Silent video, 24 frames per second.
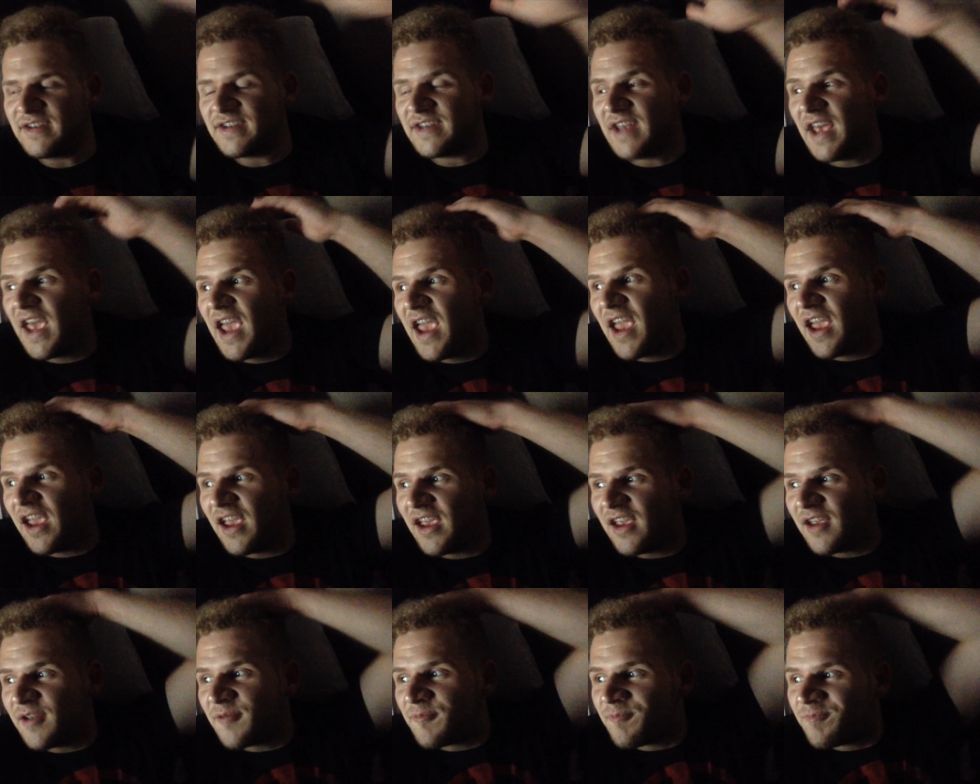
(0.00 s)

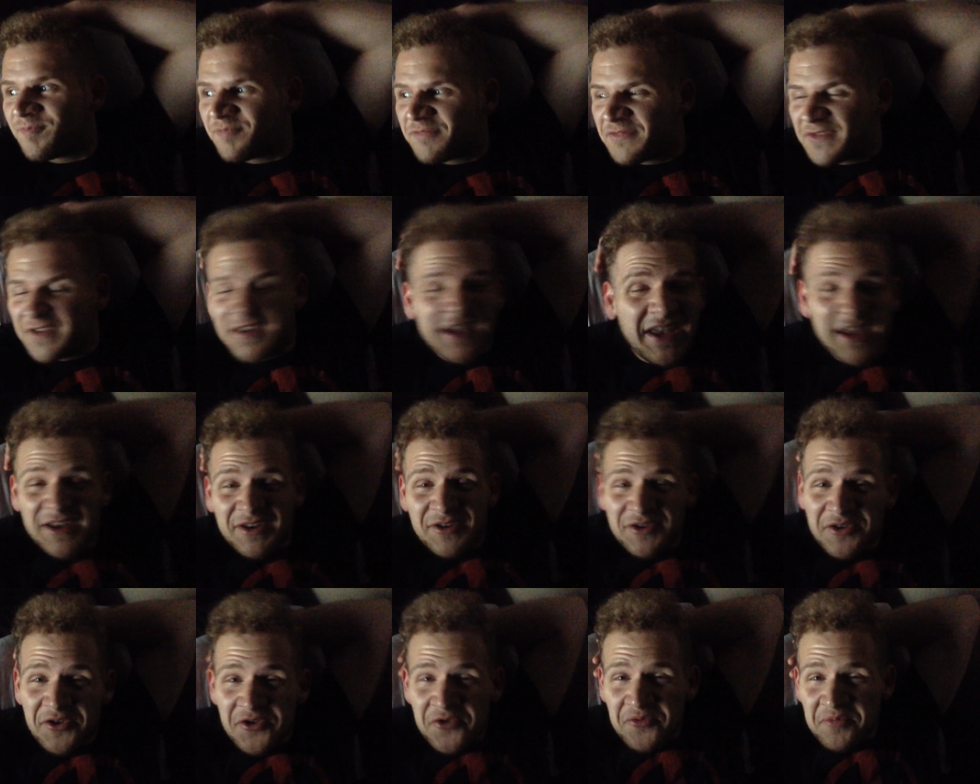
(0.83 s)
Today
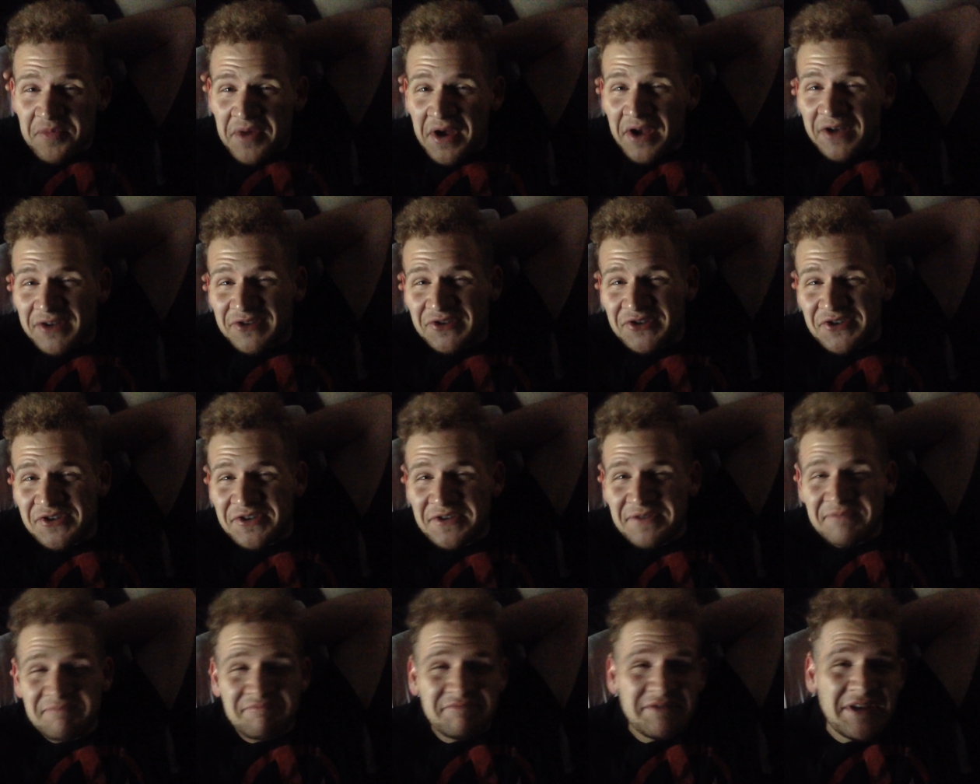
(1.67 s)
didn't do
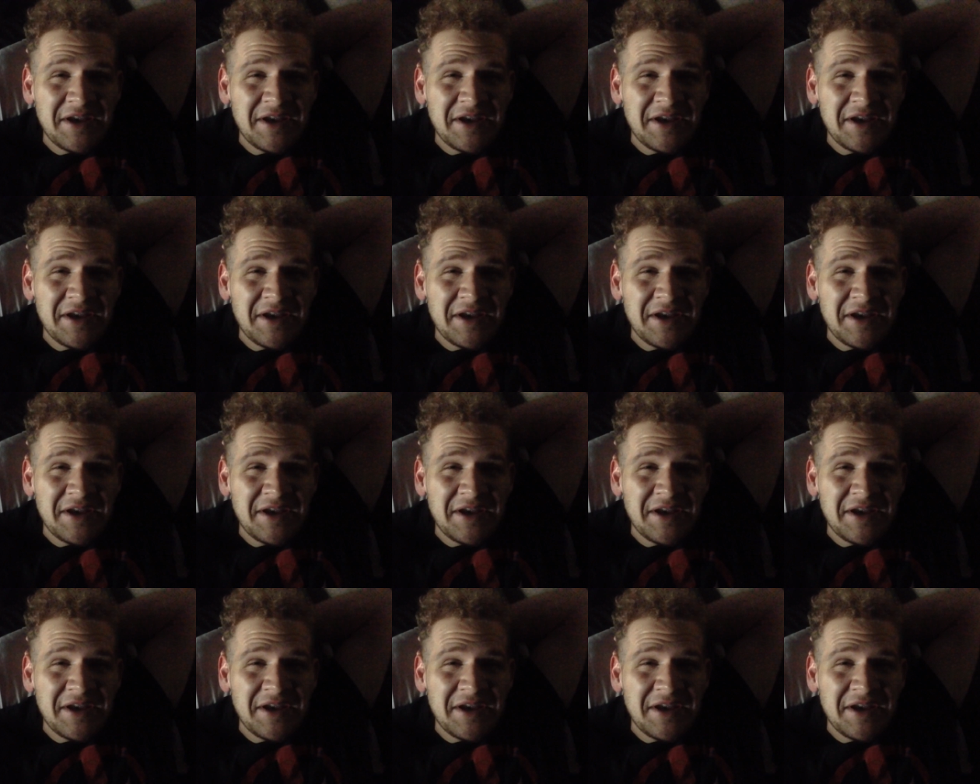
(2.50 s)
much.